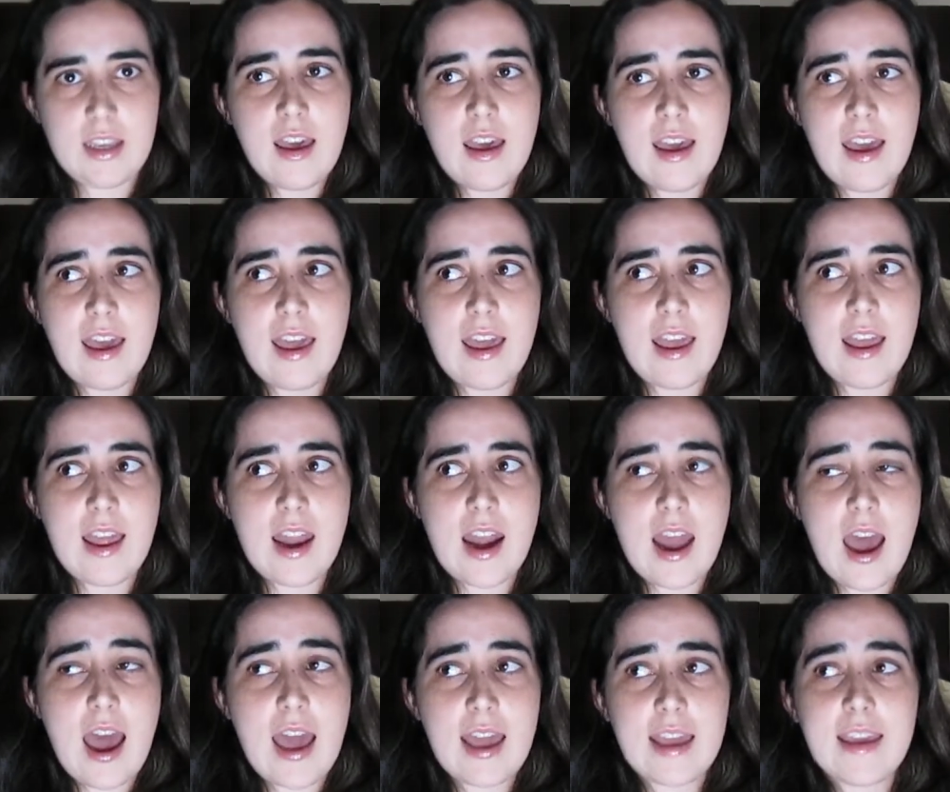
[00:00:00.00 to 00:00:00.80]

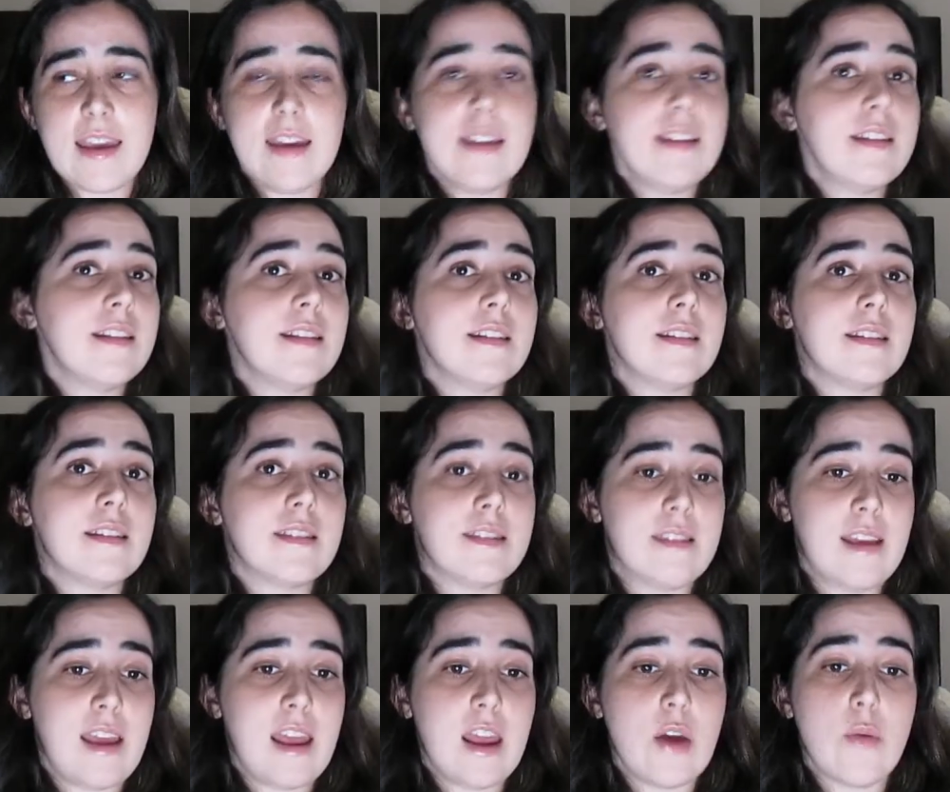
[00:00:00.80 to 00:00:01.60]
And I can
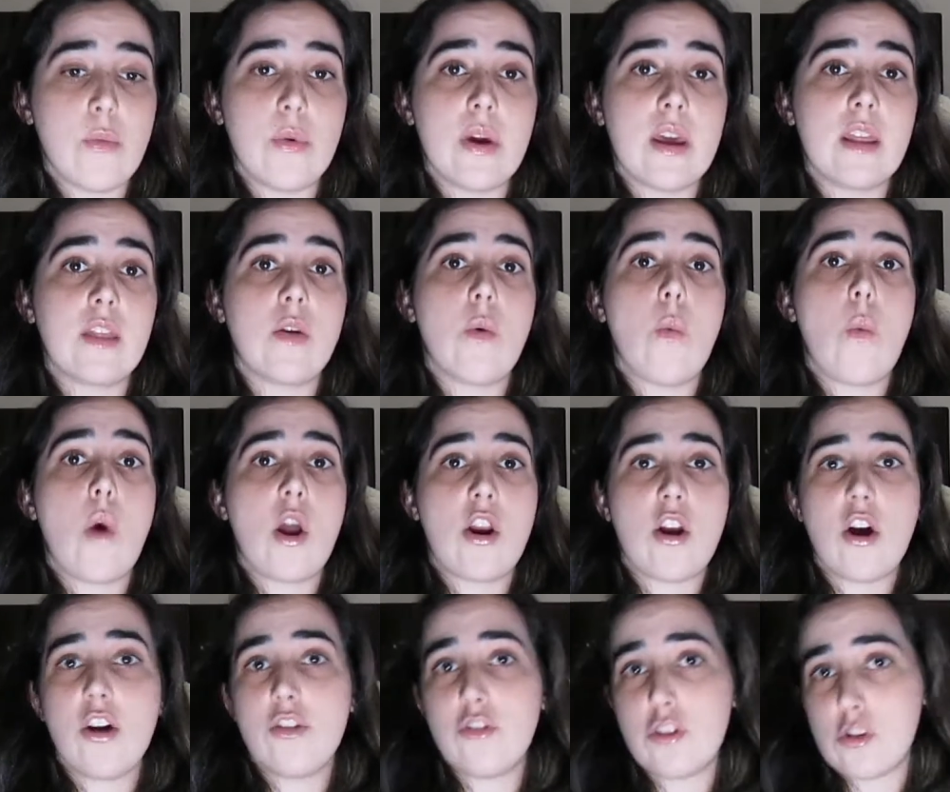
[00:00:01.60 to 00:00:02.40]
say with
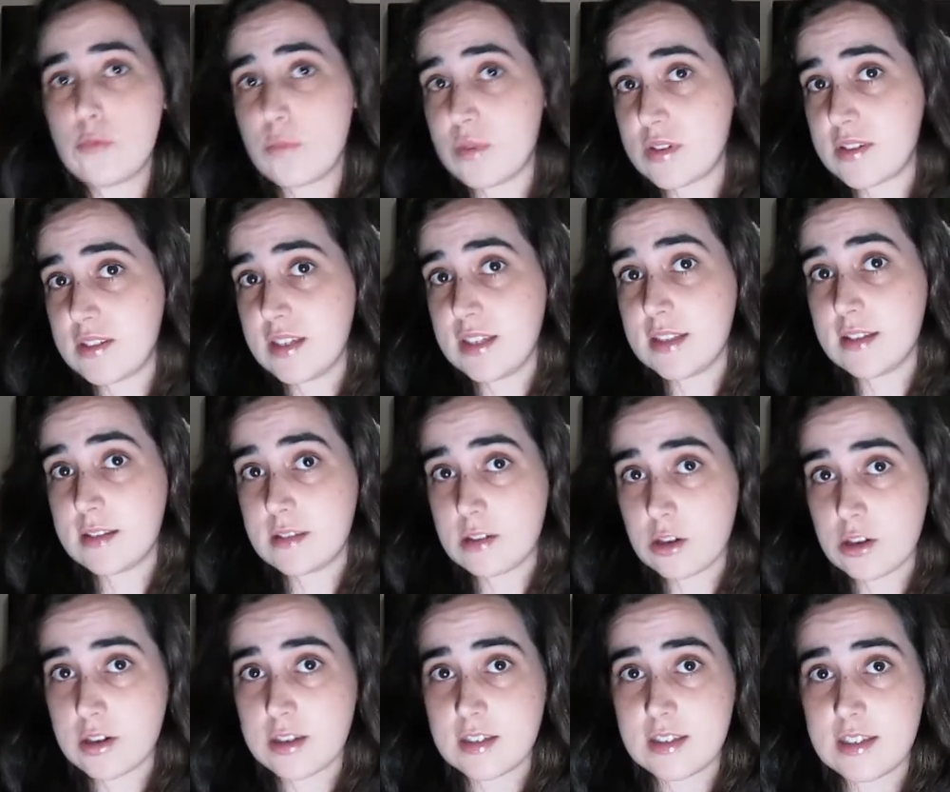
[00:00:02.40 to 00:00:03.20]
100%
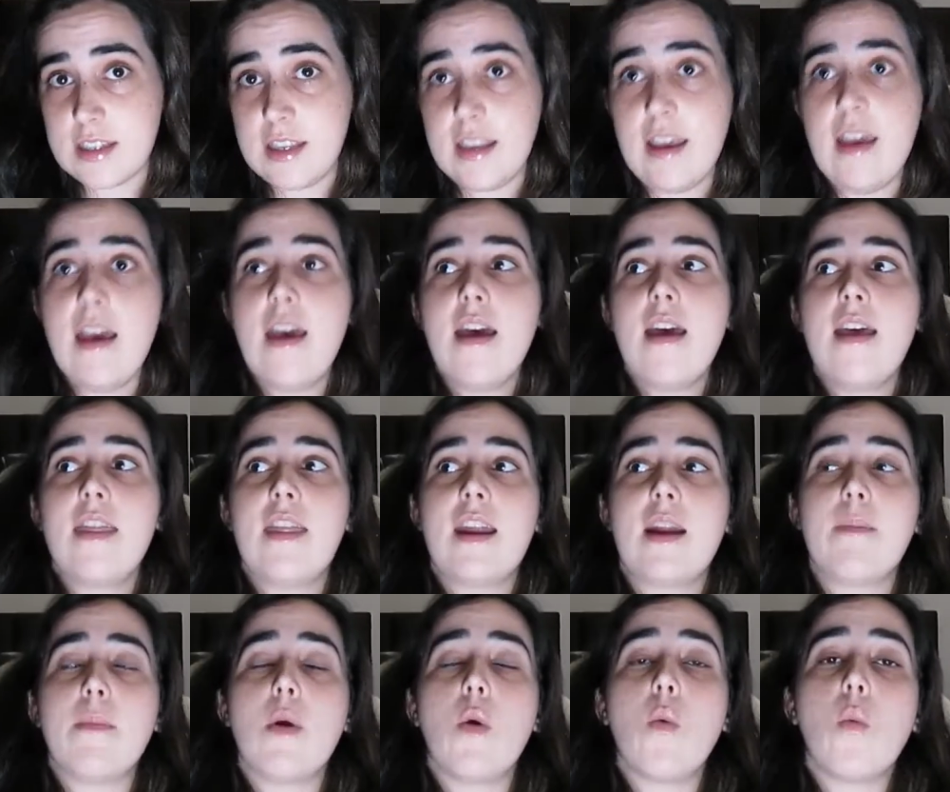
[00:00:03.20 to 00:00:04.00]
certainty that
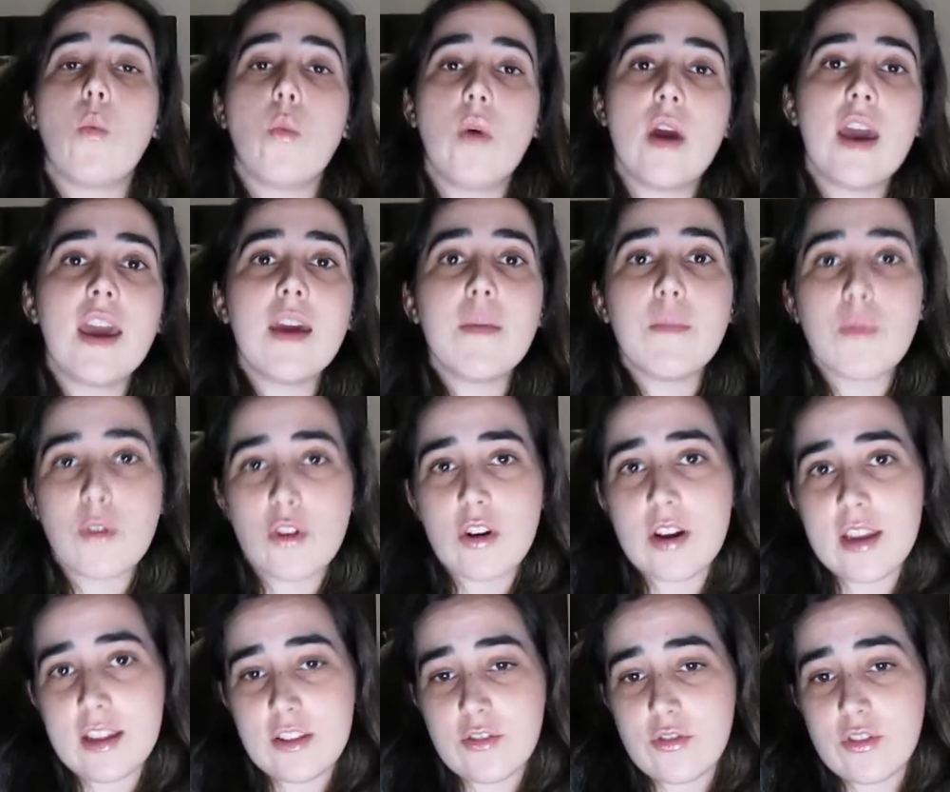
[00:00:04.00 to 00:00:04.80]
I'm way more
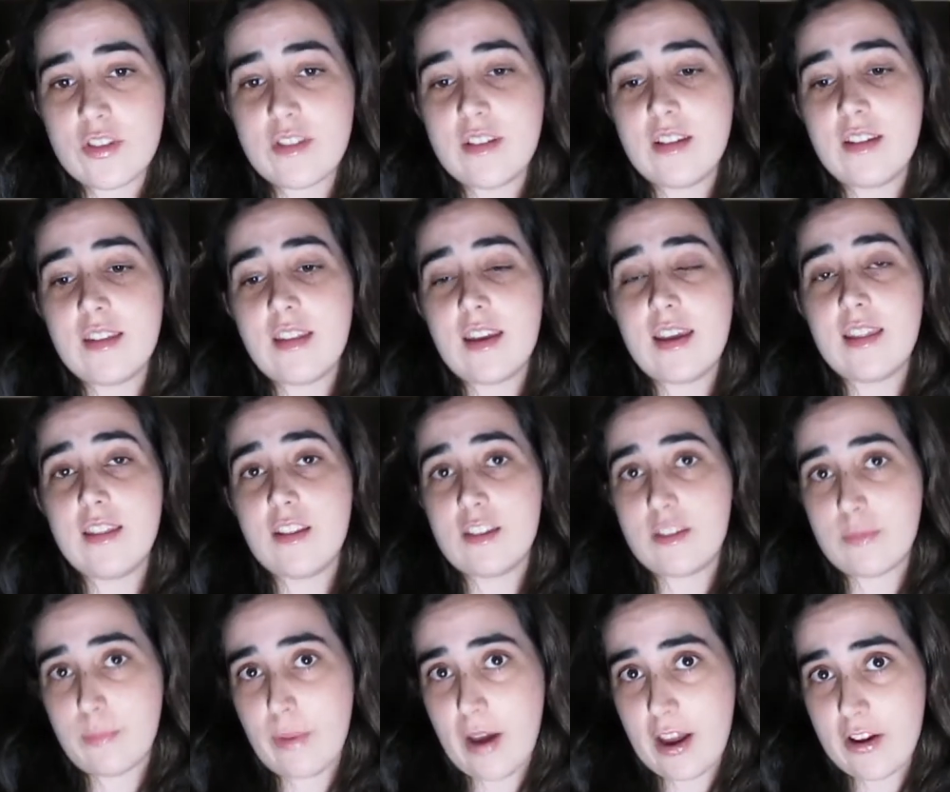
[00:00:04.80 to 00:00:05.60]
interested in the
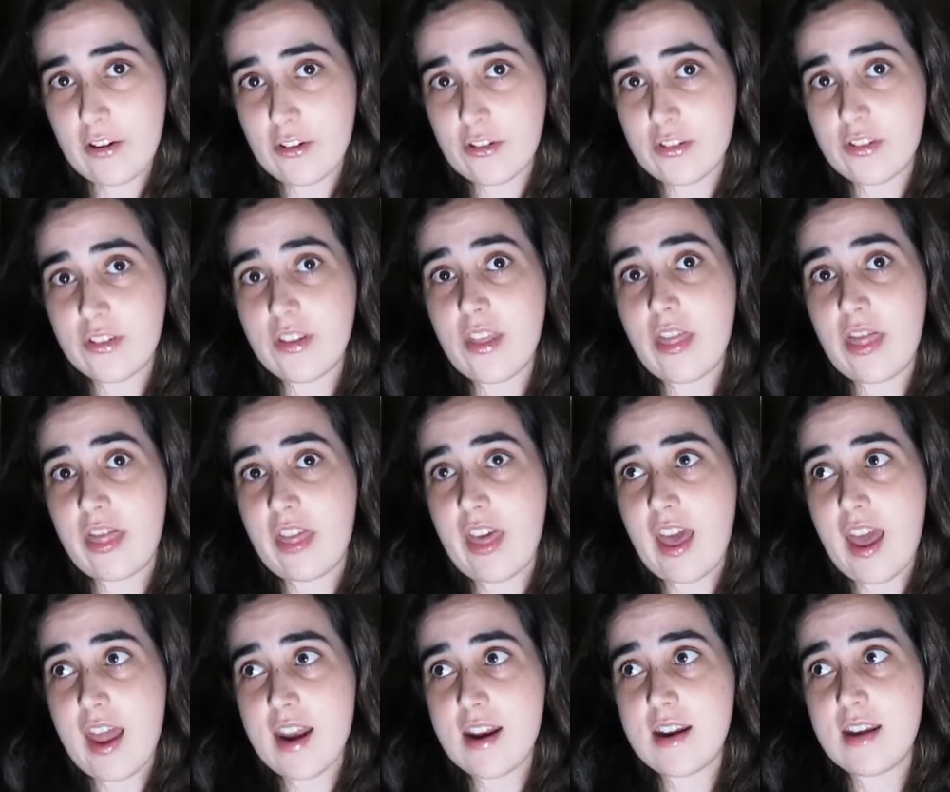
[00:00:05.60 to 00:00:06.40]
spiders
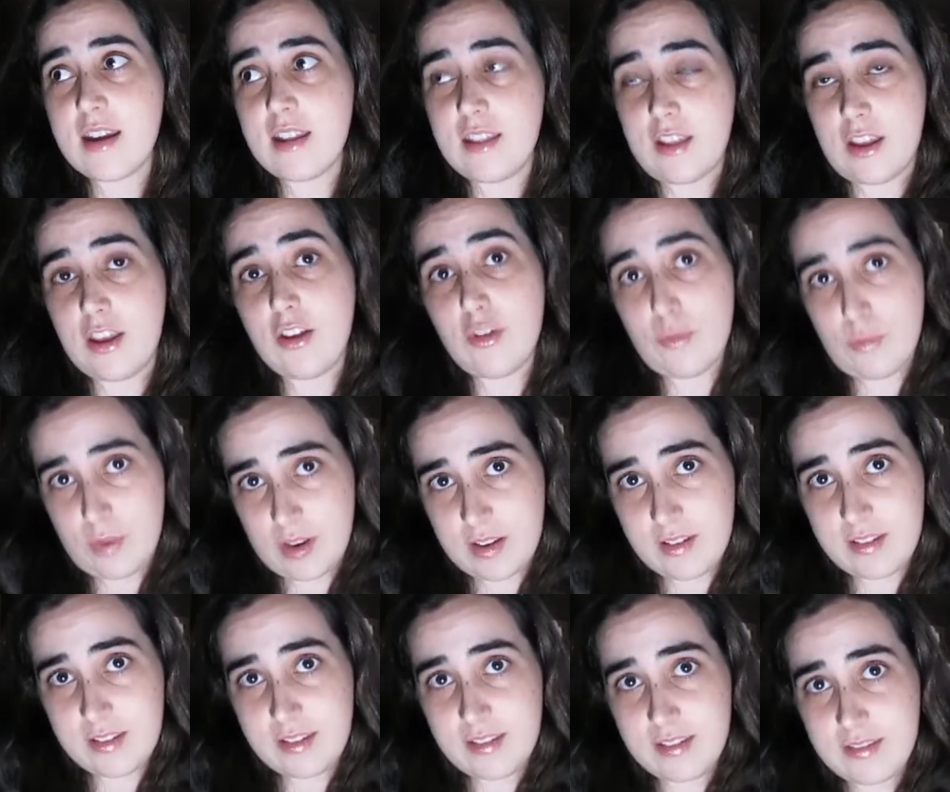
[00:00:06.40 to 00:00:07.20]
than in the
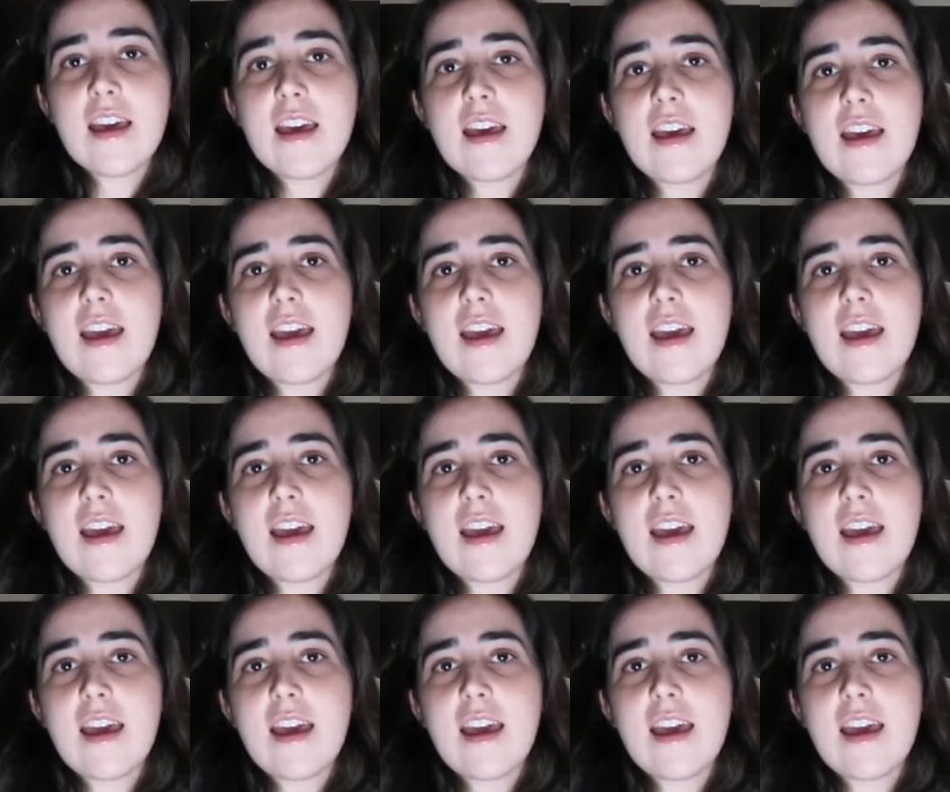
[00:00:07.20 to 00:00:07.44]
humans.